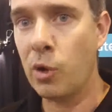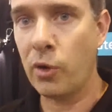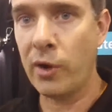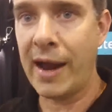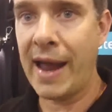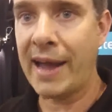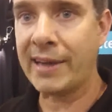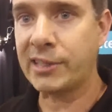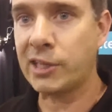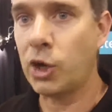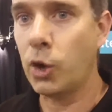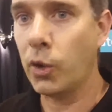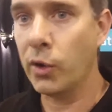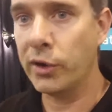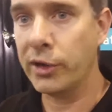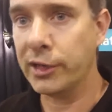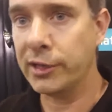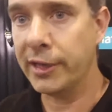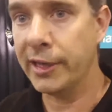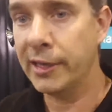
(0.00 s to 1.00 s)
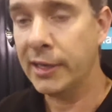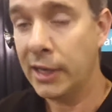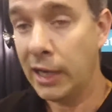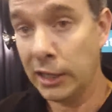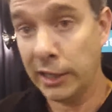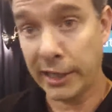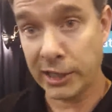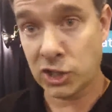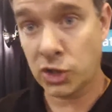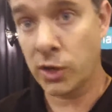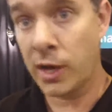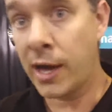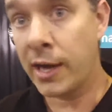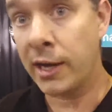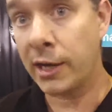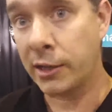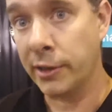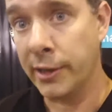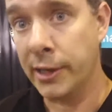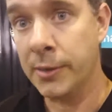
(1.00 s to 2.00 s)
will react accordingly
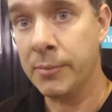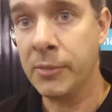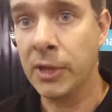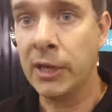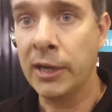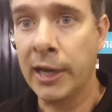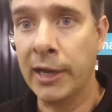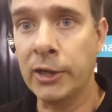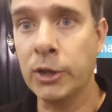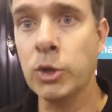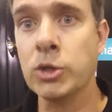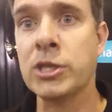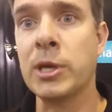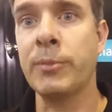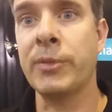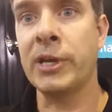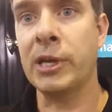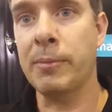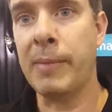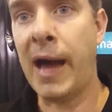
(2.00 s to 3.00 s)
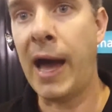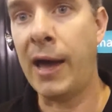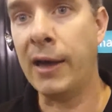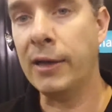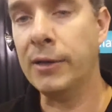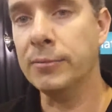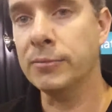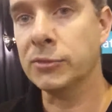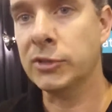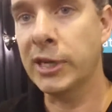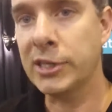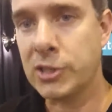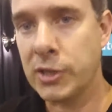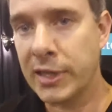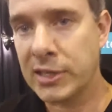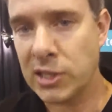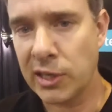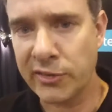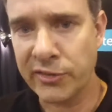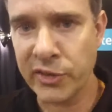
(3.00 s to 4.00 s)
electronically and do something about it. All right,
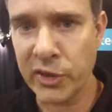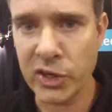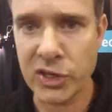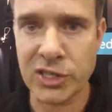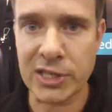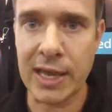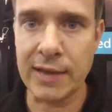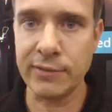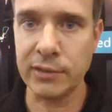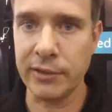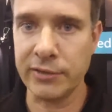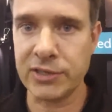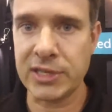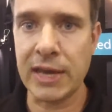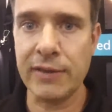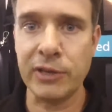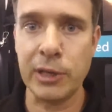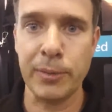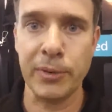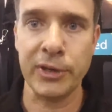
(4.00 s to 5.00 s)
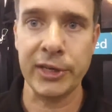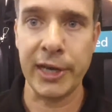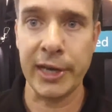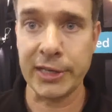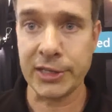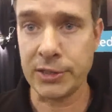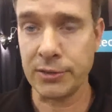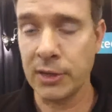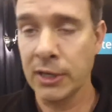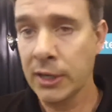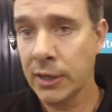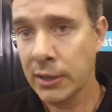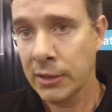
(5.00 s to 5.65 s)
so that's our first level of safety protection.